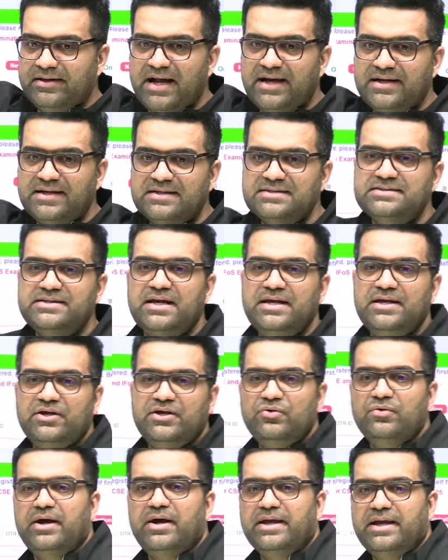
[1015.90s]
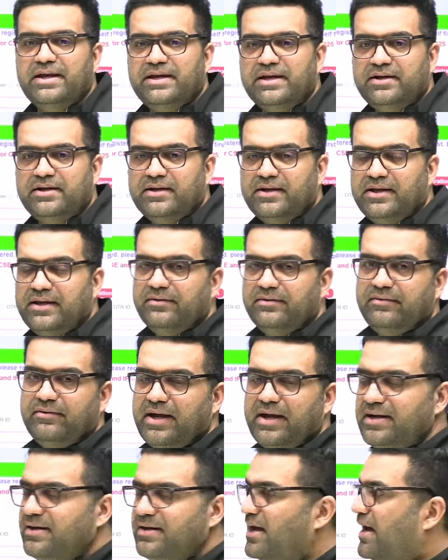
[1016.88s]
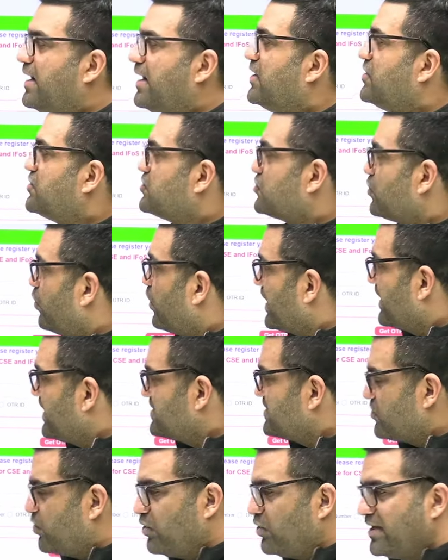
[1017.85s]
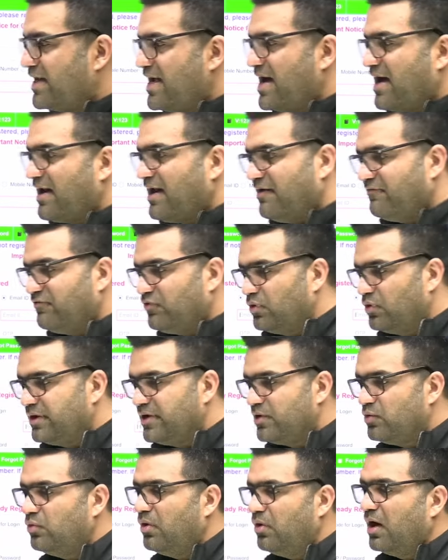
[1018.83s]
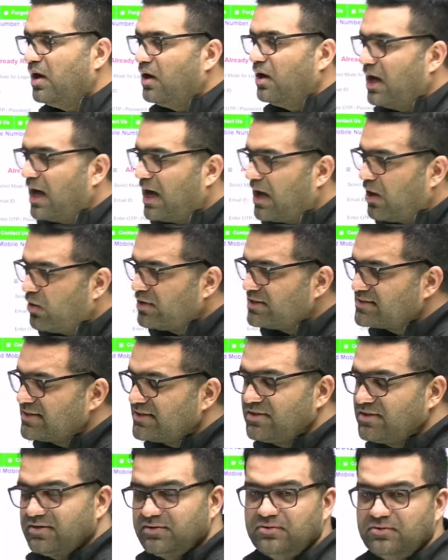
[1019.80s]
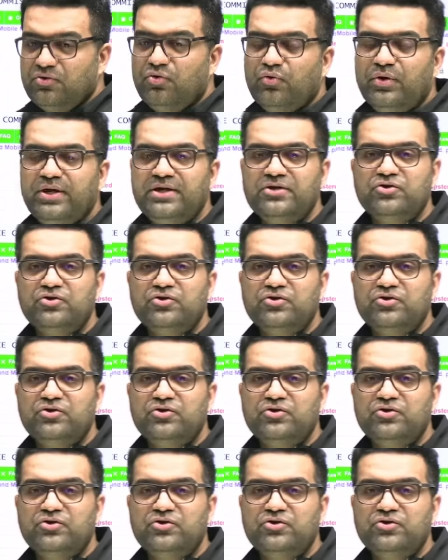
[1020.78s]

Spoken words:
is telling you again and again, right? So what is OTR? I have told you. How is it going to